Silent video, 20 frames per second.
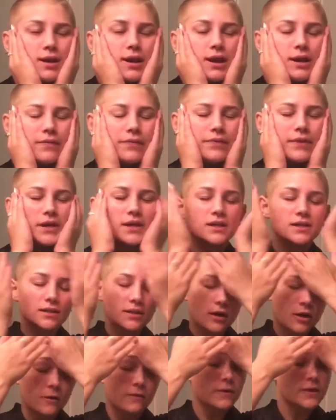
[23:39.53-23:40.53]
And this,
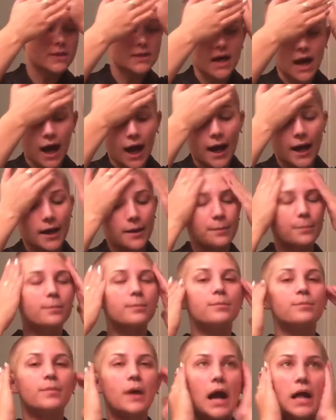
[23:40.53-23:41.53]
over time,
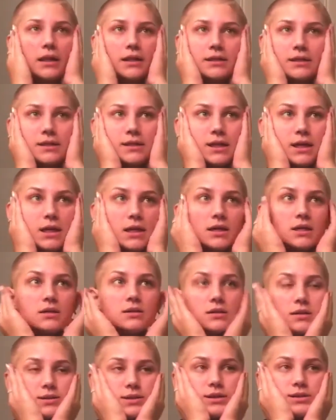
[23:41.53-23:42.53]

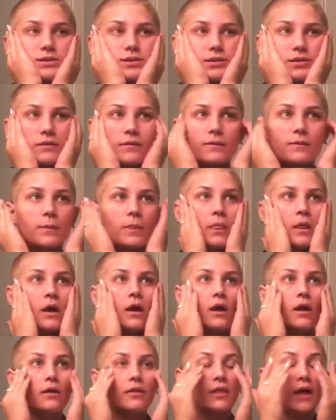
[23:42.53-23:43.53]
balances
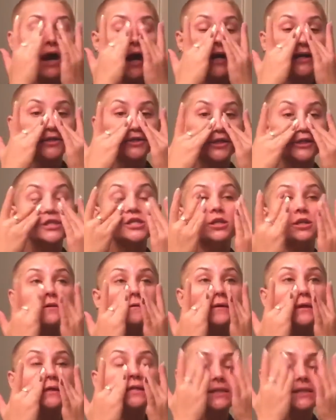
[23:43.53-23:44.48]
the hydration of the